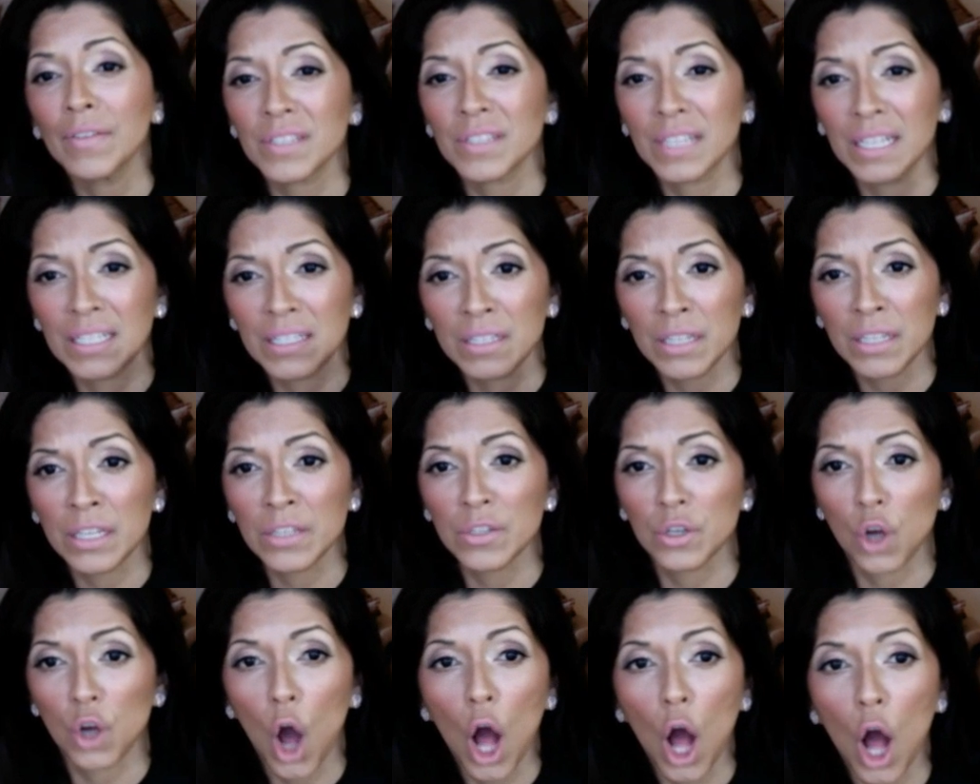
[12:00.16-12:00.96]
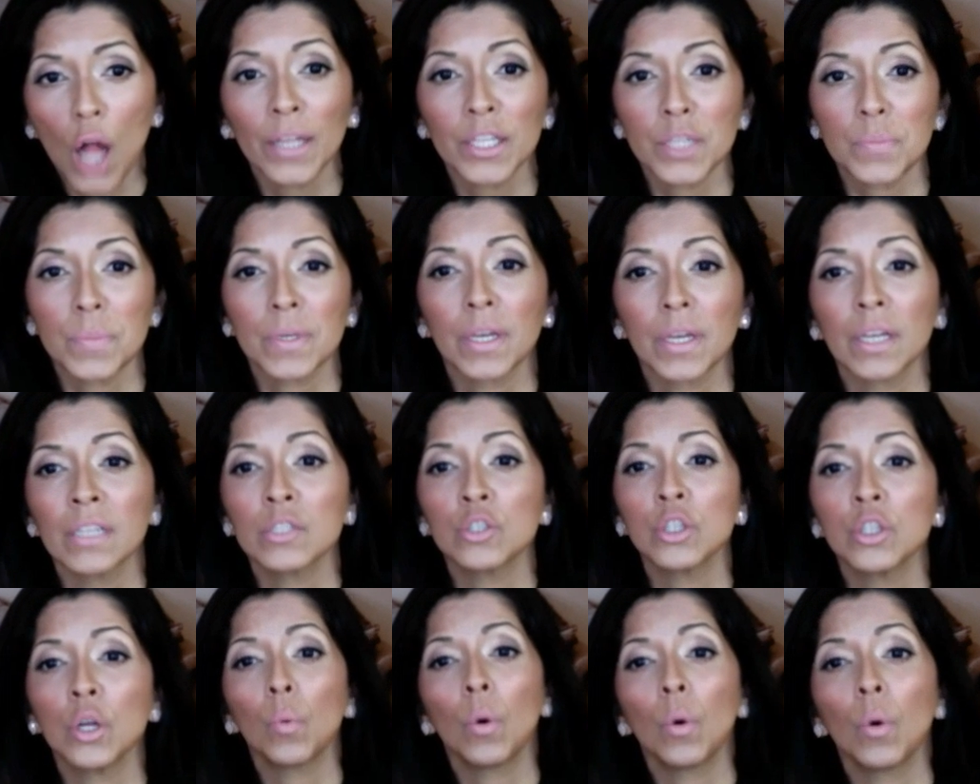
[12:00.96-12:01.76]
destinies, and callings. Because you
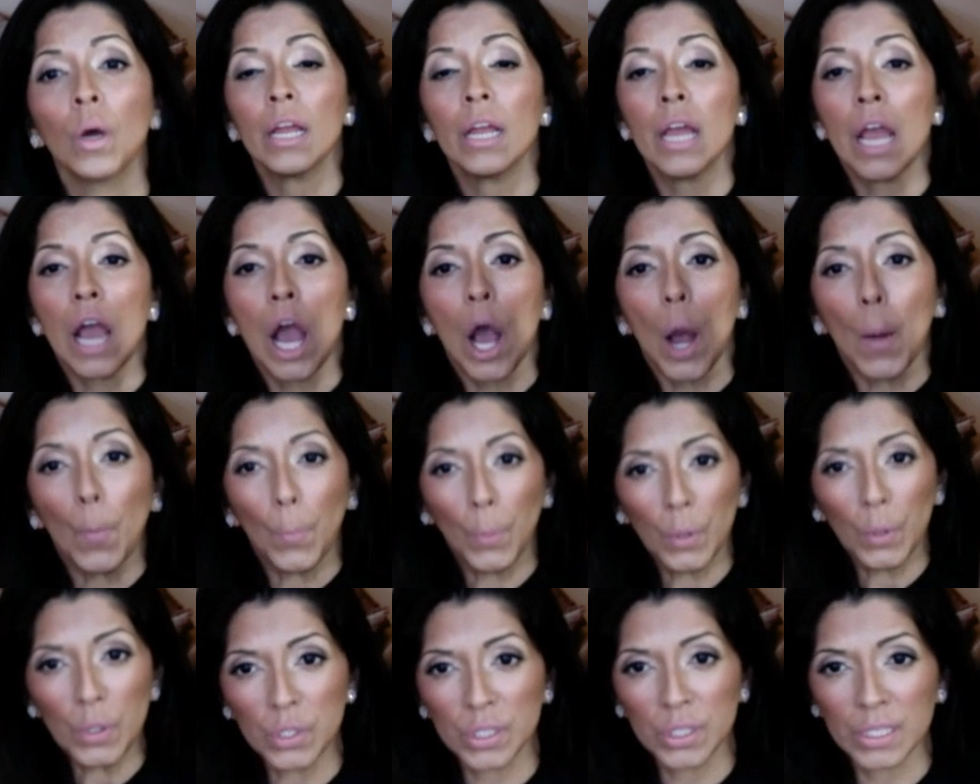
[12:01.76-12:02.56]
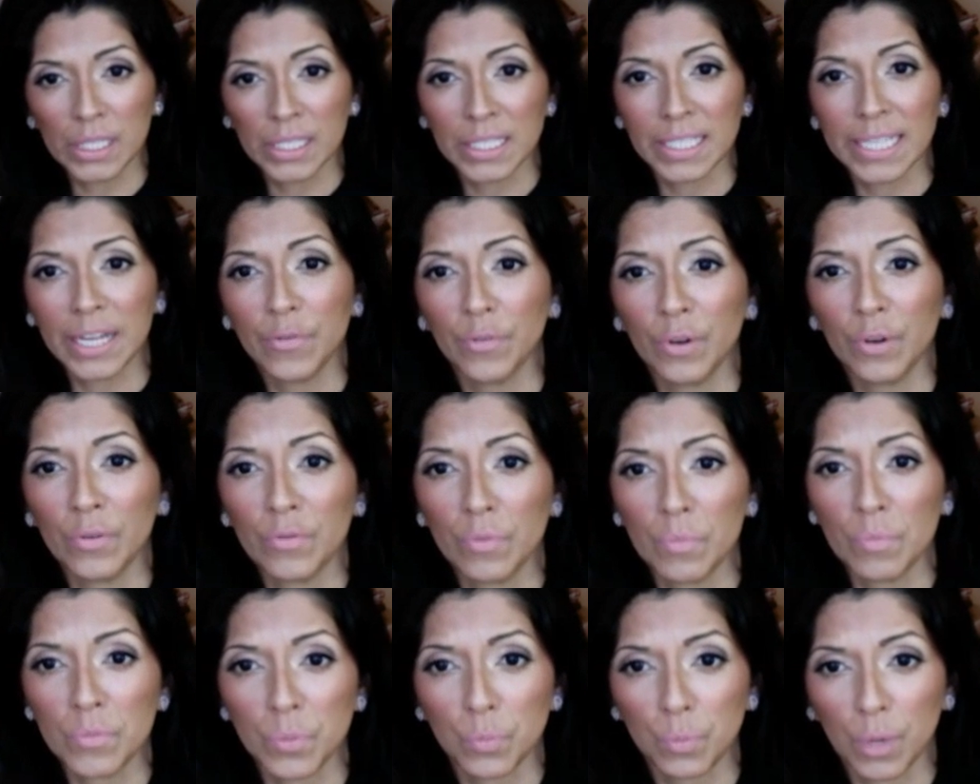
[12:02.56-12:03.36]
know what? A person that's suffering
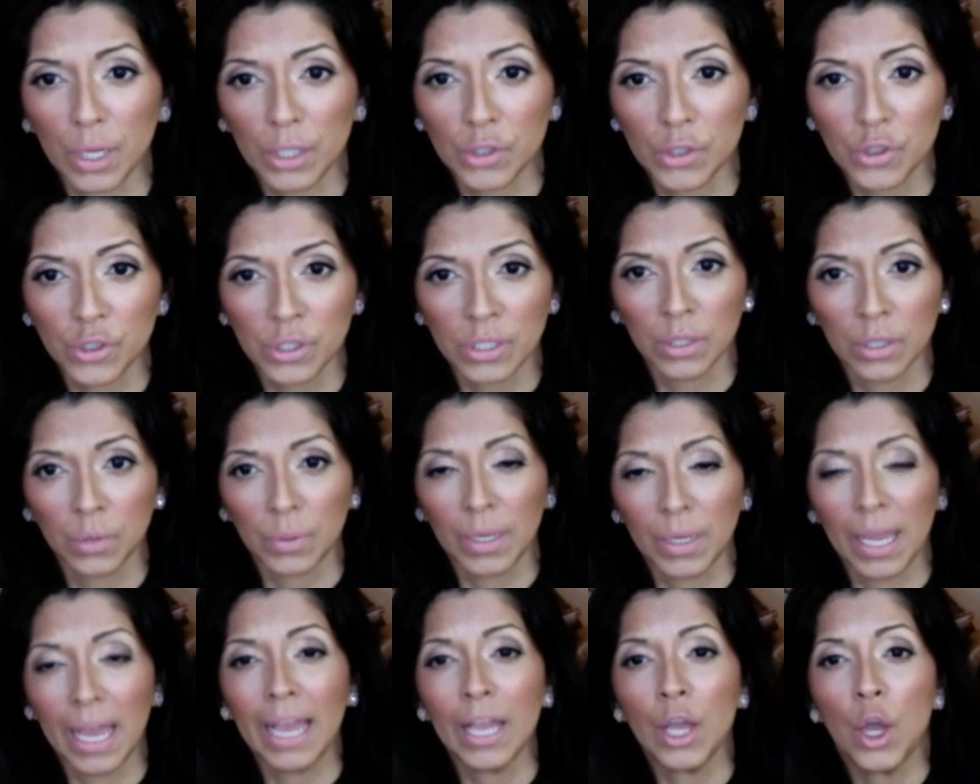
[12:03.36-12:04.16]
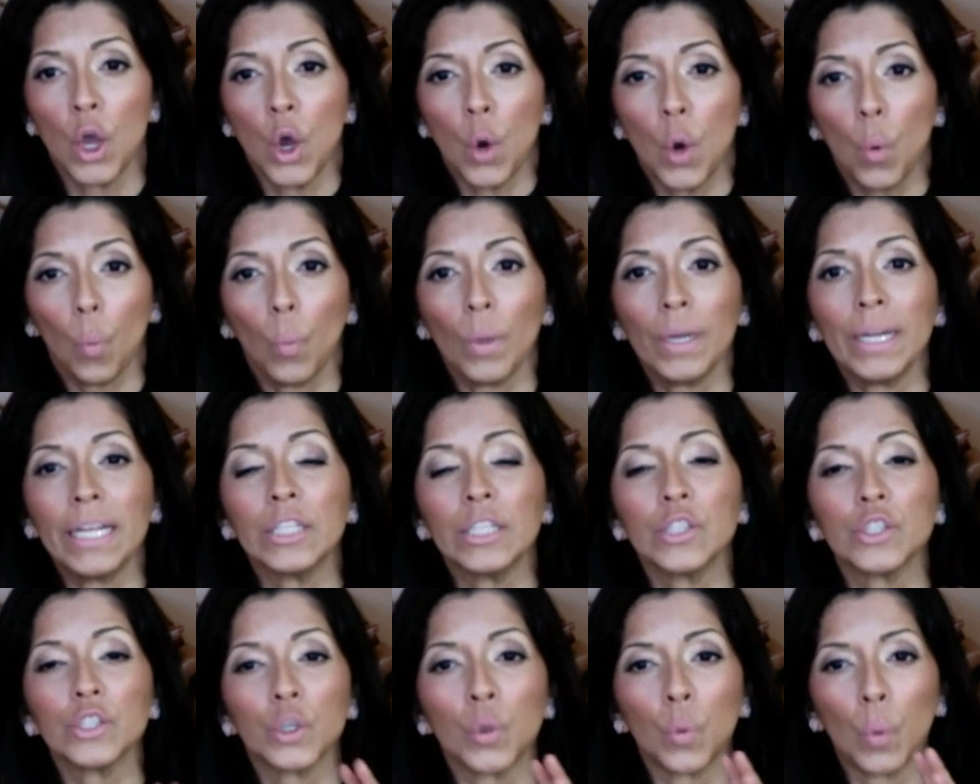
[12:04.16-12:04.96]
from depression, okay, we need
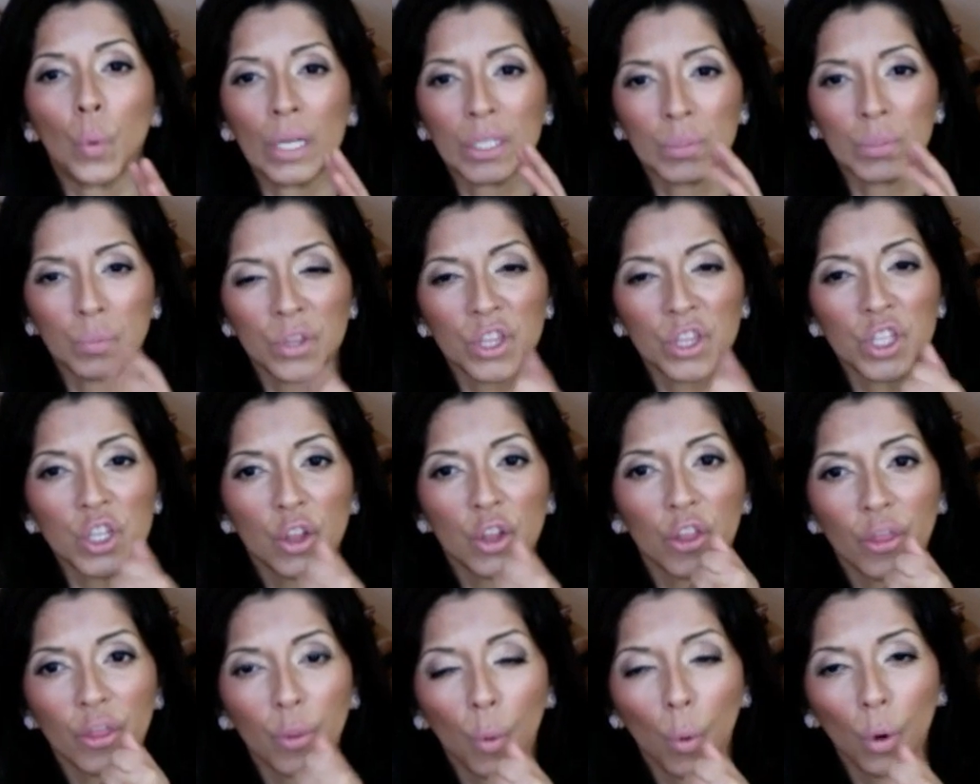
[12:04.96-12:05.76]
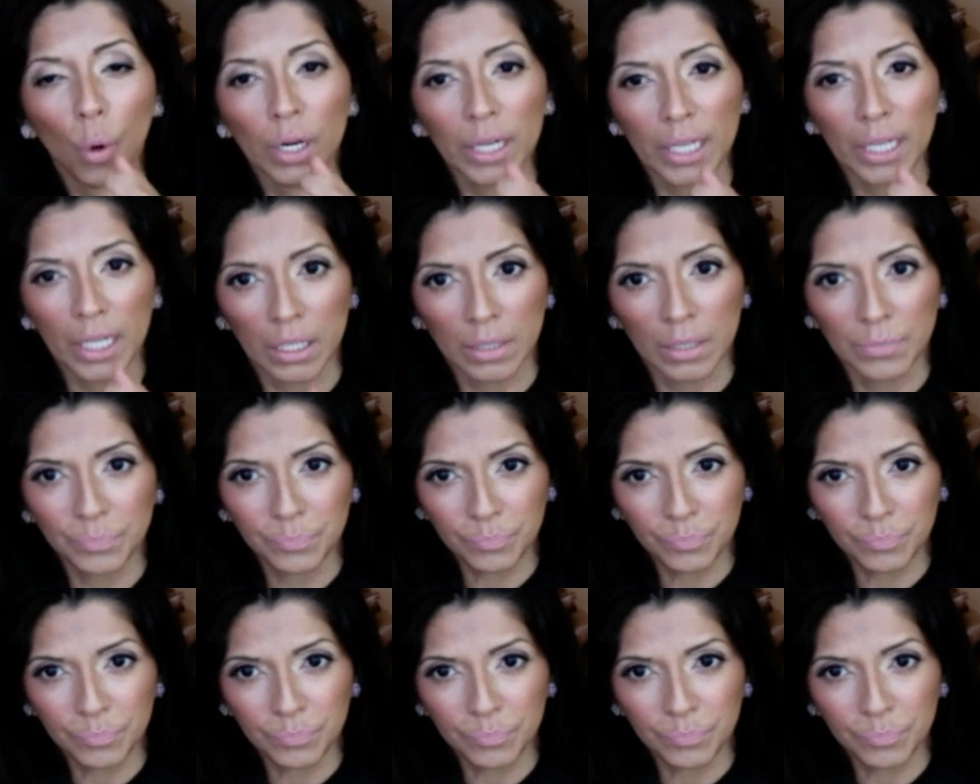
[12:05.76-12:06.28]
to, it's with the authority